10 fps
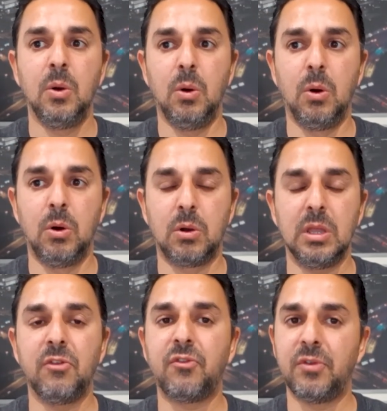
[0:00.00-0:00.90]
or
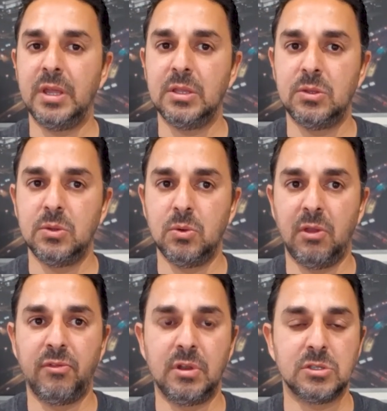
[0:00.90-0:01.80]

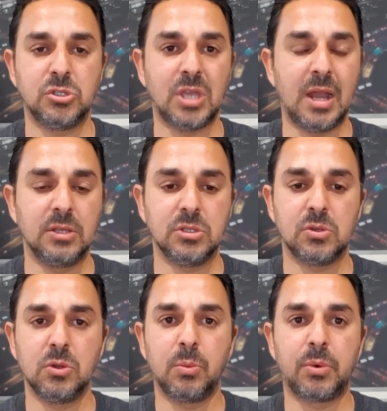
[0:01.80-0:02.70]
if there's challenges
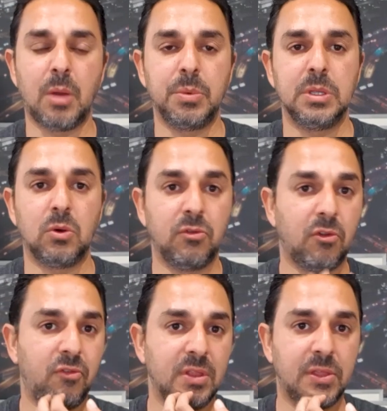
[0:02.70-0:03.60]
on your property, or if
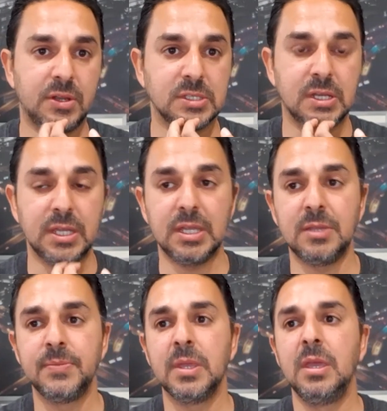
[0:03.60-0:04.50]
you feel that there's a
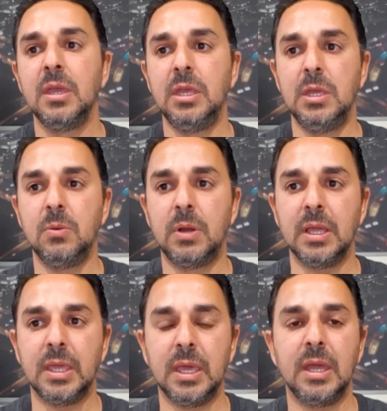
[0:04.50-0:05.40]
need, you want
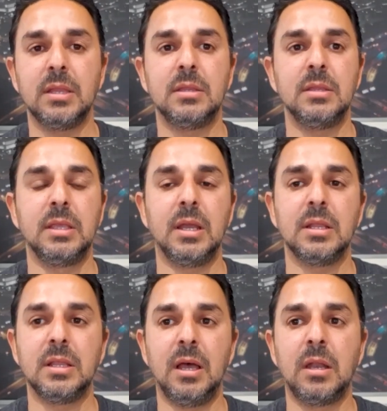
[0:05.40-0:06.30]
to get
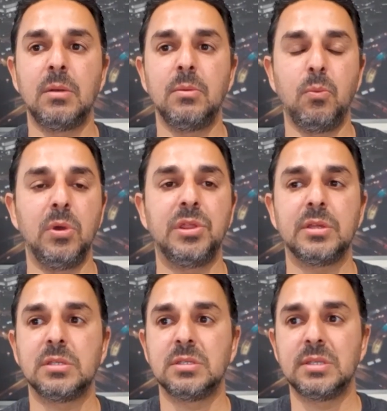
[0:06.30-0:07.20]
it done with
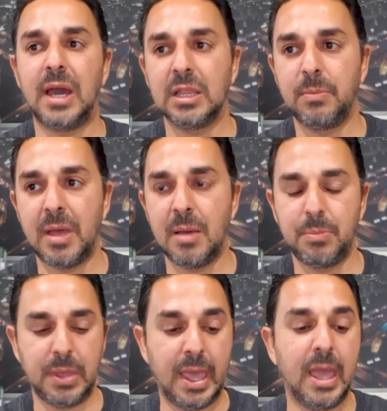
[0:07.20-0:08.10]
a site
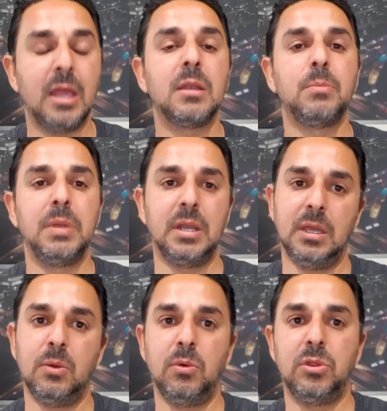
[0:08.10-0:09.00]
map and
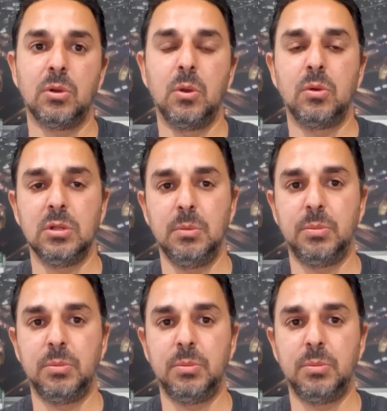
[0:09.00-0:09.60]
meeting with your local